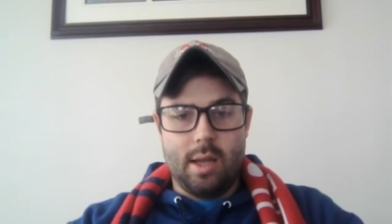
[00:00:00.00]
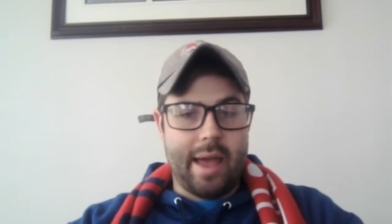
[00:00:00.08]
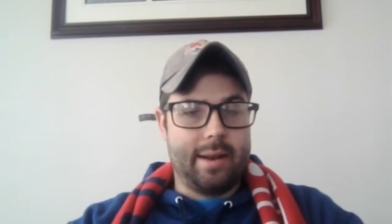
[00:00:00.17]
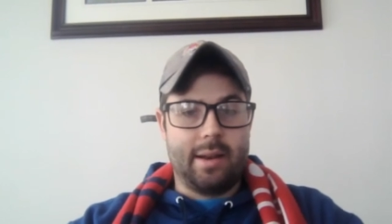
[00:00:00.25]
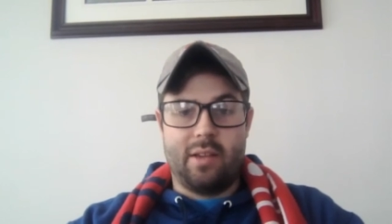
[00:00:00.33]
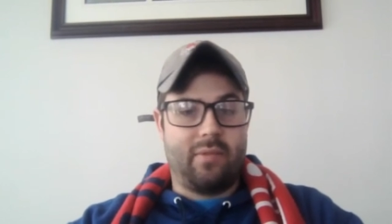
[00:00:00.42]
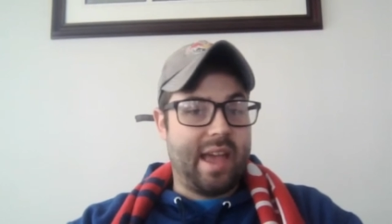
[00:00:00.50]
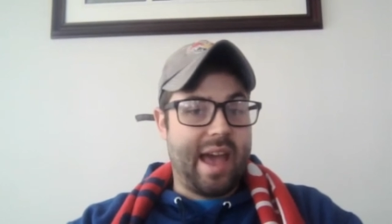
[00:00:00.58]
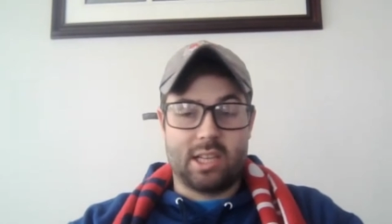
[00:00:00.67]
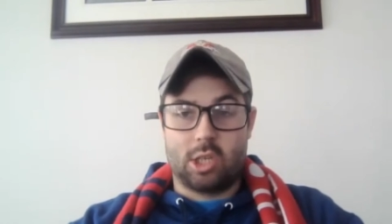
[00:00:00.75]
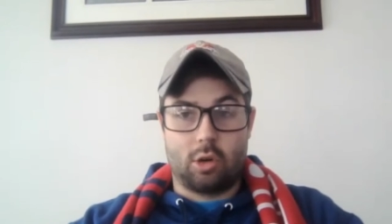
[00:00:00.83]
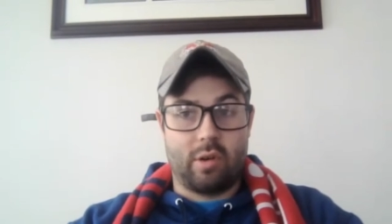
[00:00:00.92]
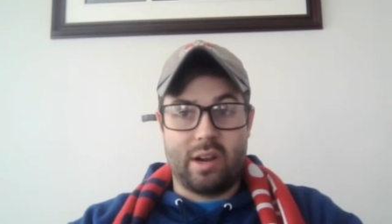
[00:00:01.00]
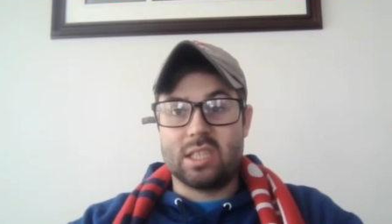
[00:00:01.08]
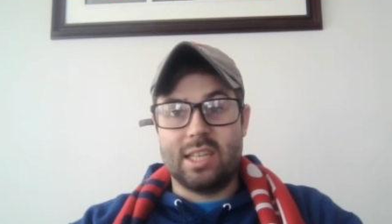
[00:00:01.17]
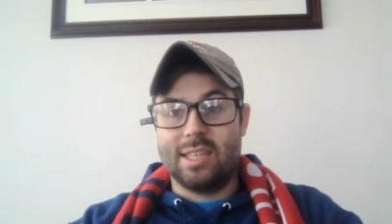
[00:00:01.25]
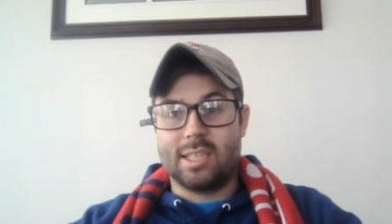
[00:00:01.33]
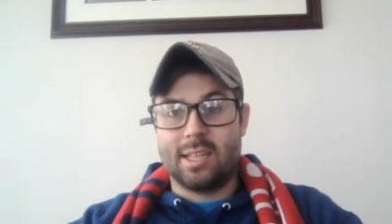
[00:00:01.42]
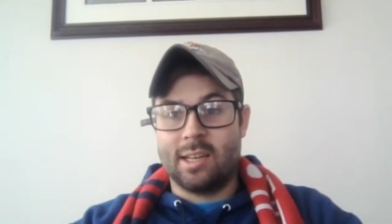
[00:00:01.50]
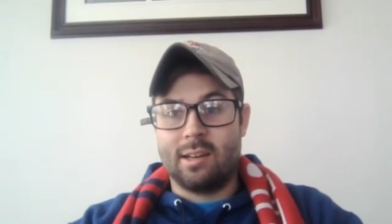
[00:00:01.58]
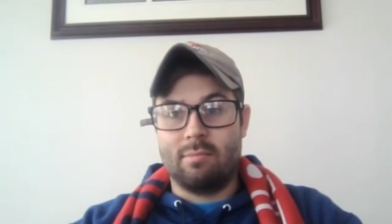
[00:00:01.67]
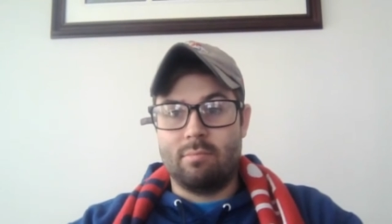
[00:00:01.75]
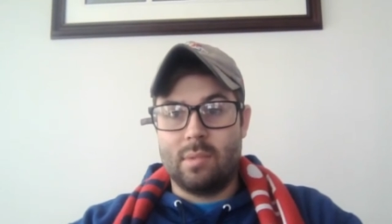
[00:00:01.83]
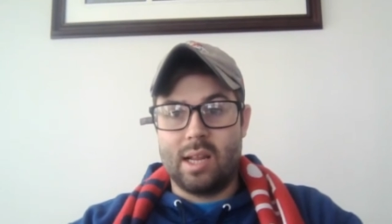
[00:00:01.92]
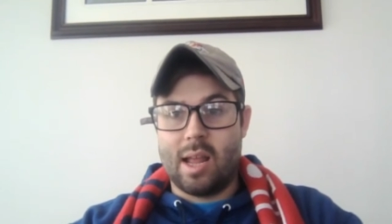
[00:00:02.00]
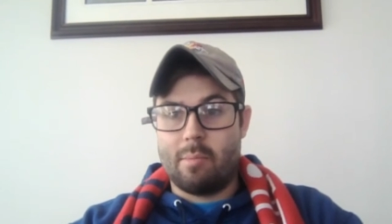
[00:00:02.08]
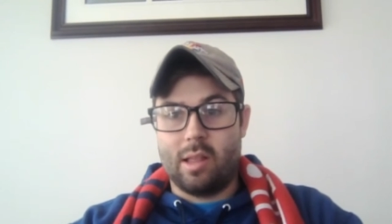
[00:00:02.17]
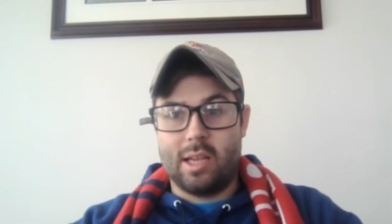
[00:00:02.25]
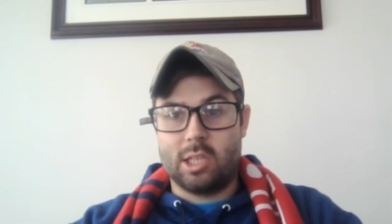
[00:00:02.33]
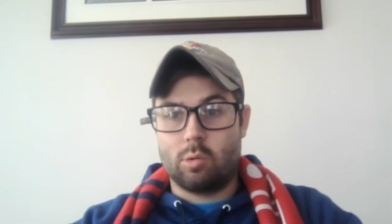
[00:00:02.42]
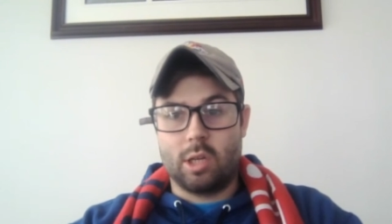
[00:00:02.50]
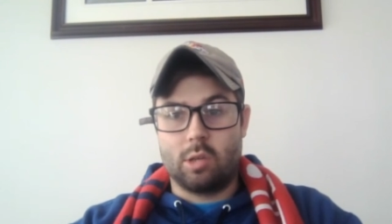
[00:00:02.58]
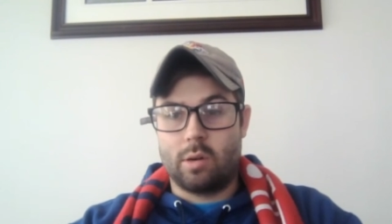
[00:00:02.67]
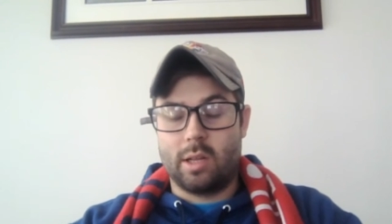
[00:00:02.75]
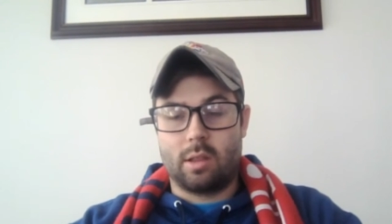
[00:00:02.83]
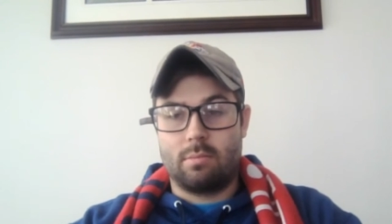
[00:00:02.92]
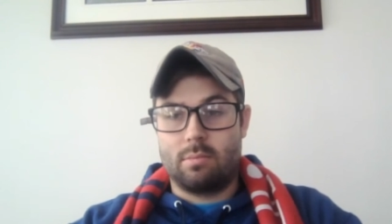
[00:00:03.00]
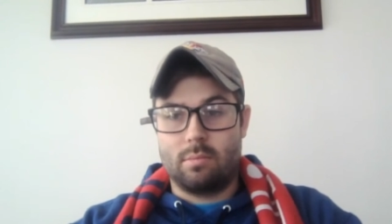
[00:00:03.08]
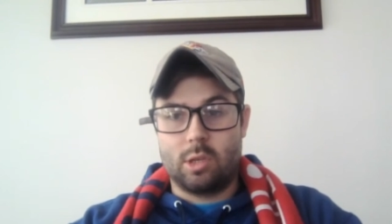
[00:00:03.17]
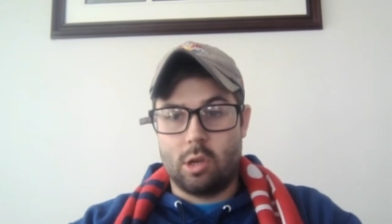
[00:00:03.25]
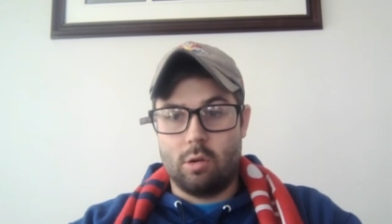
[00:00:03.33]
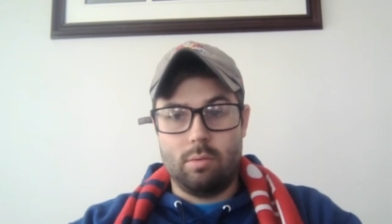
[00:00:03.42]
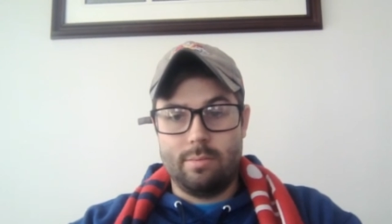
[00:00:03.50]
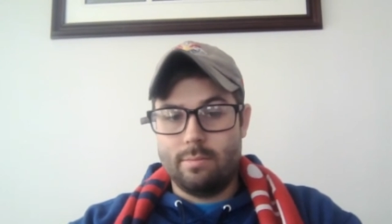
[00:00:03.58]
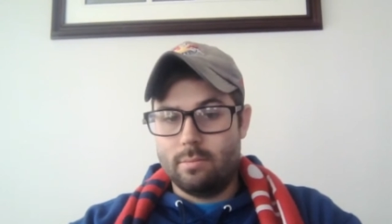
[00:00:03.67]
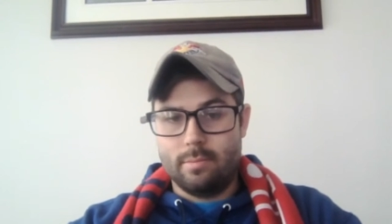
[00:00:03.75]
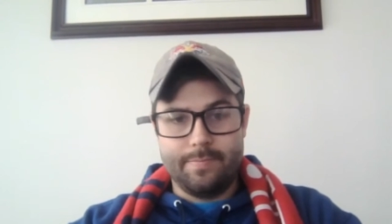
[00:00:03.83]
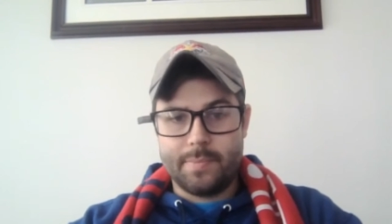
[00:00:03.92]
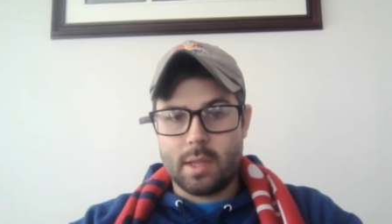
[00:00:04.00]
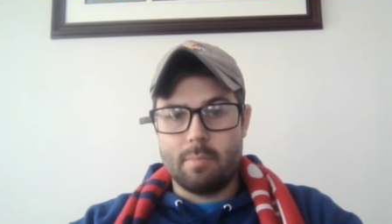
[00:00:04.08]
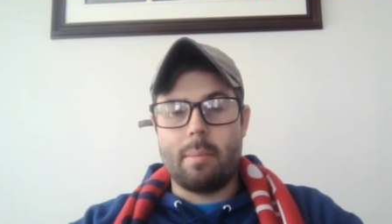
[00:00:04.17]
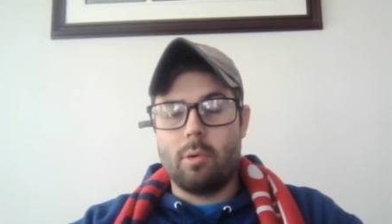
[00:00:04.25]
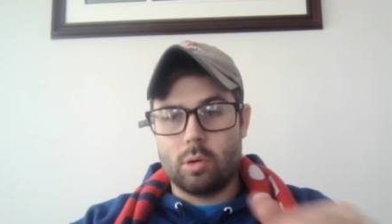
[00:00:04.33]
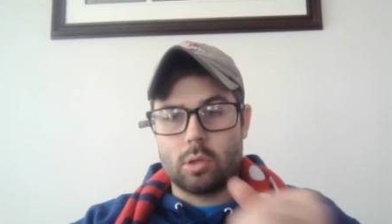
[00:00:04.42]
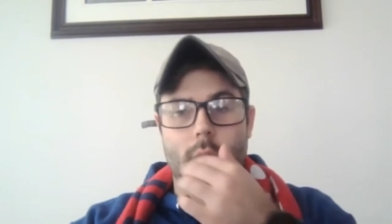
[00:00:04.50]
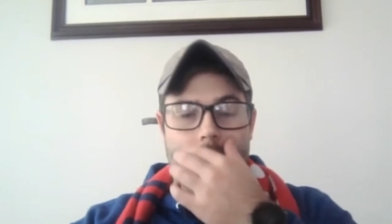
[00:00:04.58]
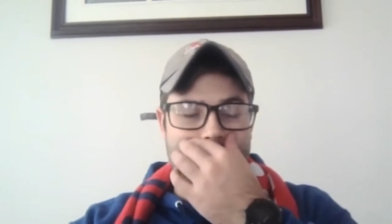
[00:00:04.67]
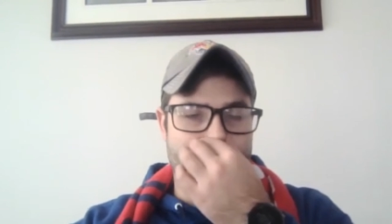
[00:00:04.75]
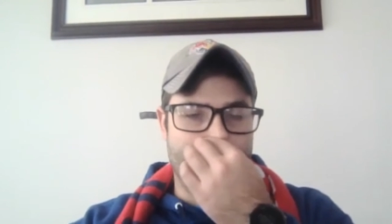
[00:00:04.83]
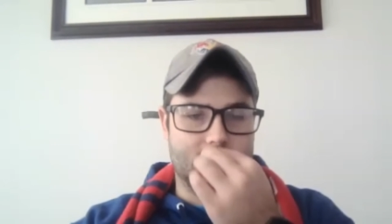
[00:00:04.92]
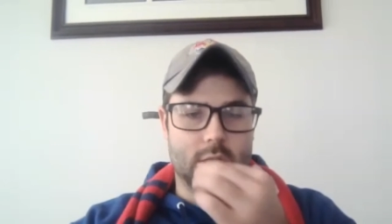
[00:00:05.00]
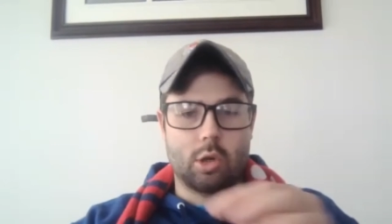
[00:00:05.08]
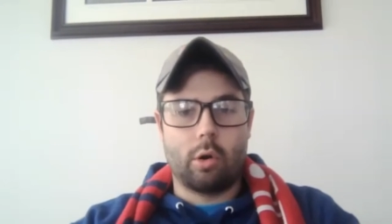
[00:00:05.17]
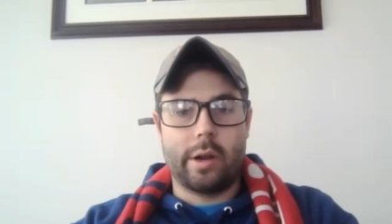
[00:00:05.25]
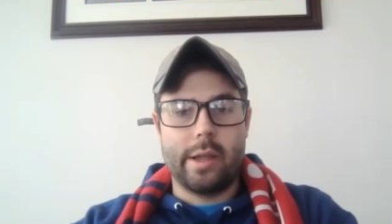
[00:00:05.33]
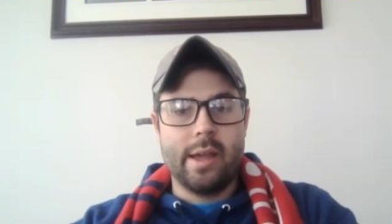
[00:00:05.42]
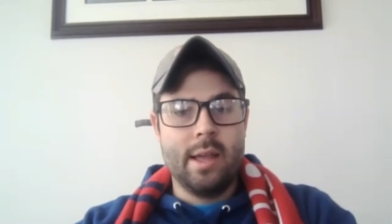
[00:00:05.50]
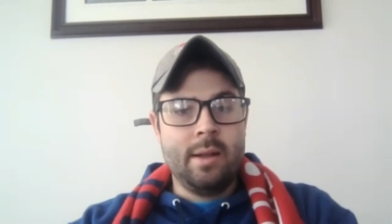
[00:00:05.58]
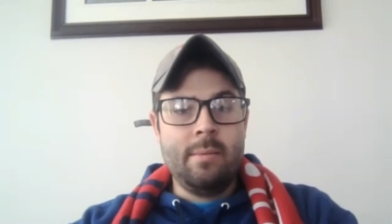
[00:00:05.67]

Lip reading: And if he has a great season in MLS 2022, maybe we're talking a different story.